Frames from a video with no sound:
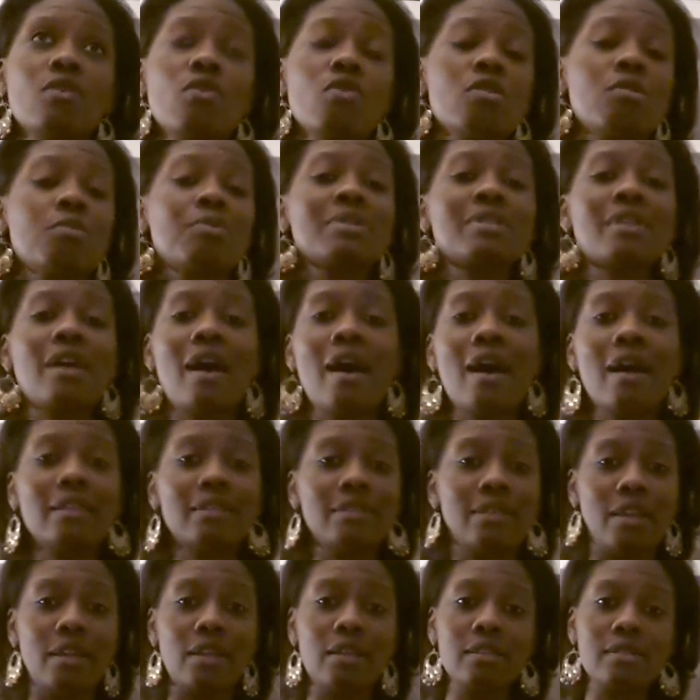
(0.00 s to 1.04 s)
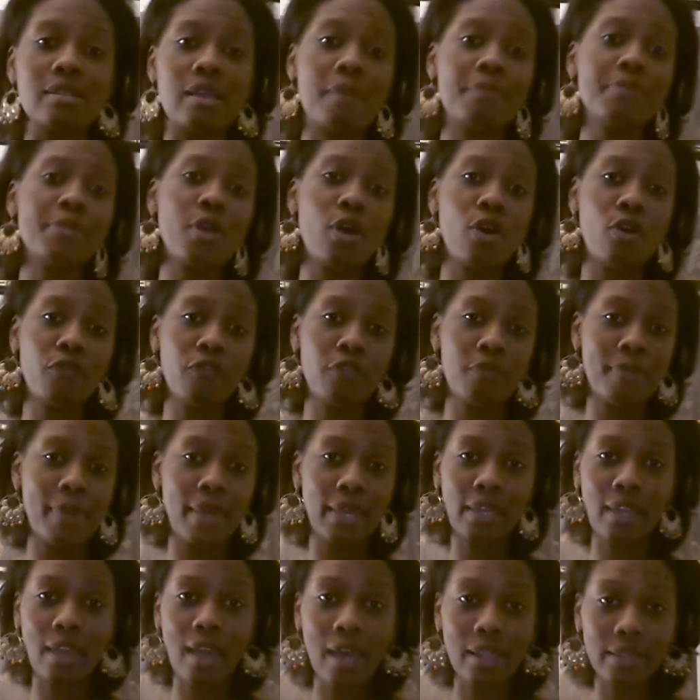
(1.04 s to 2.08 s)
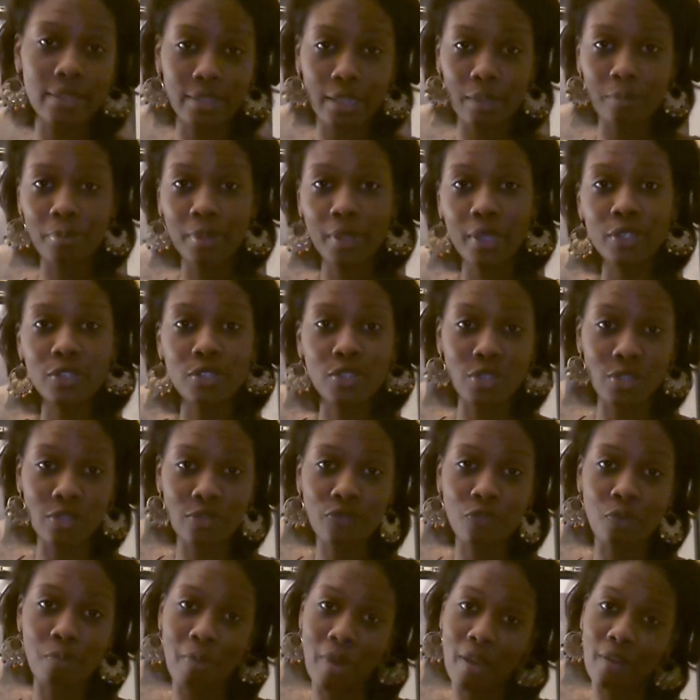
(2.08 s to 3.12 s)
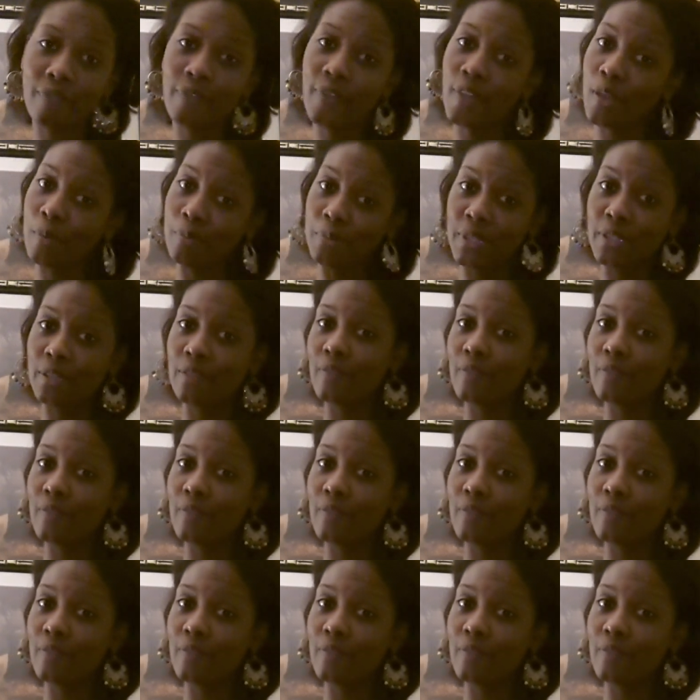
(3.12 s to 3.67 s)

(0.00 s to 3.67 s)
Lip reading: or it was a holiday, because I'm known for making holiday punches for my family